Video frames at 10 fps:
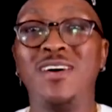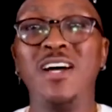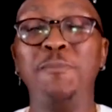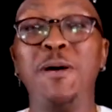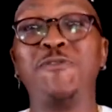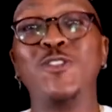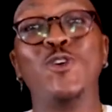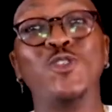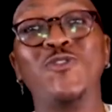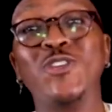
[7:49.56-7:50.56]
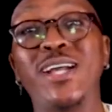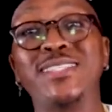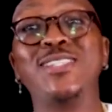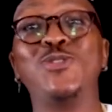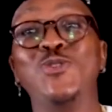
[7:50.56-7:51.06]
uh, but for those of you
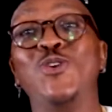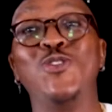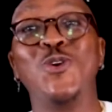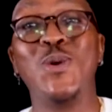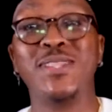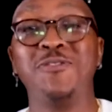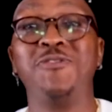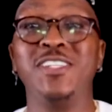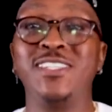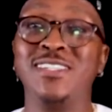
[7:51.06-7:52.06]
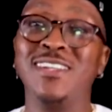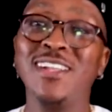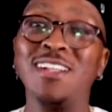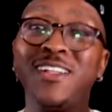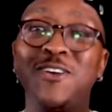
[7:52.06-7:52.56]
guys that do not know what the vision
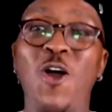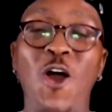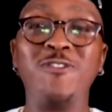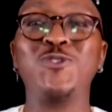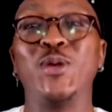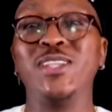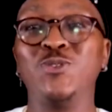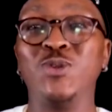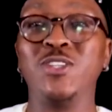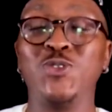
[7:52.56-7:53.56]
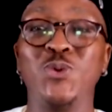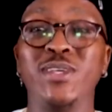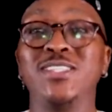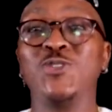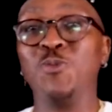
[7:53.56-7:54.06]
of twenty twenty-two
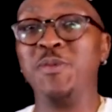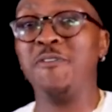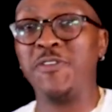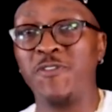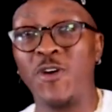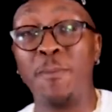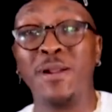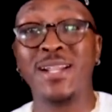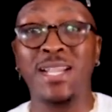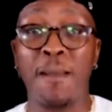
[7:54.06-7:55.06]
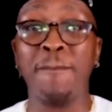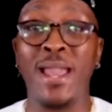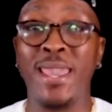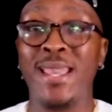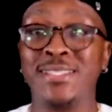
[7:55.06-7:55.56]
is, do me a favor. I'm gonna clap
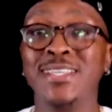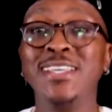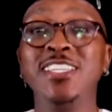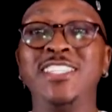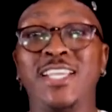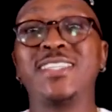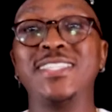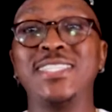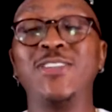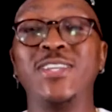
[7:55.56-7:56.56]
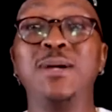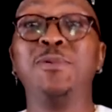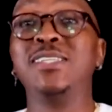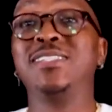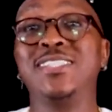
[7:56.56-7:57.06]
my hands, check this out, and I'm
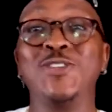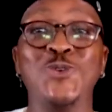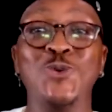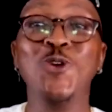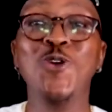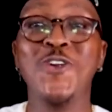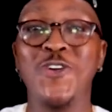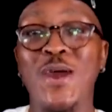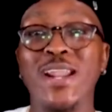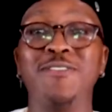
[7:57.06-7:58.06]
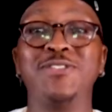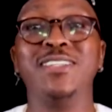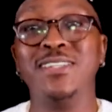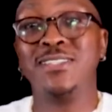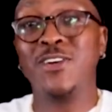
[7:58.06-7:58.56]
gonna see you right
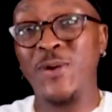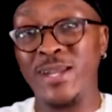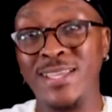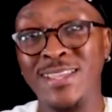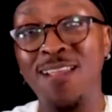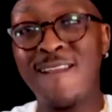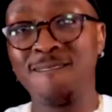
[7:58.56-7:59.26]
after this. Already?